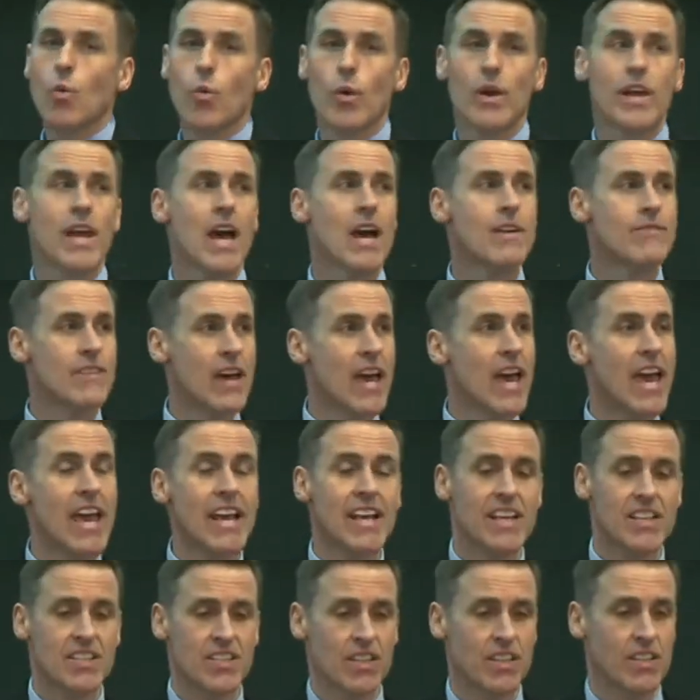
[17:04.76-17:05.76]
We have
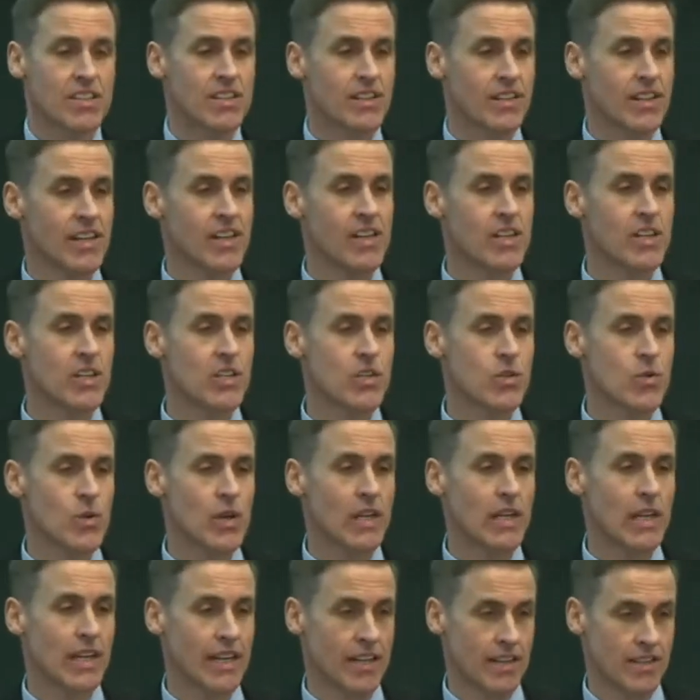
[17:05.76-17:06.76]
excellent industry
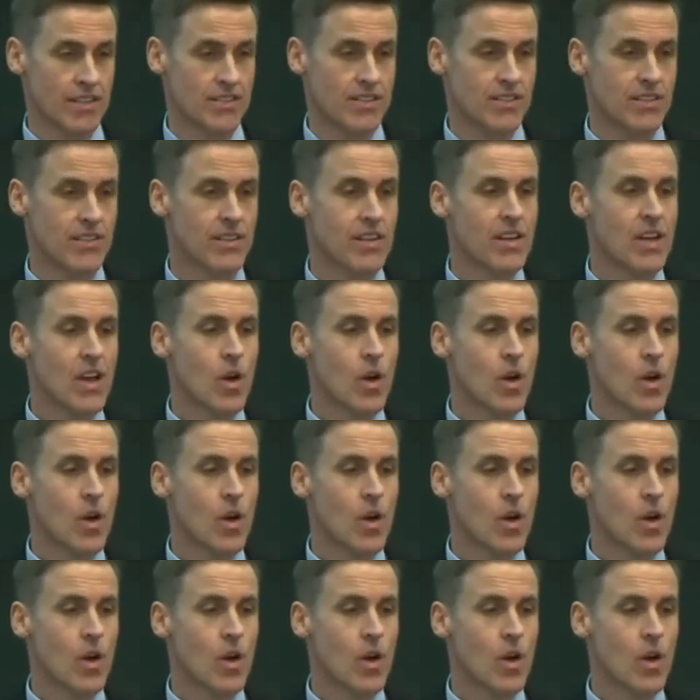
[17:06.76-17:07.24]
links.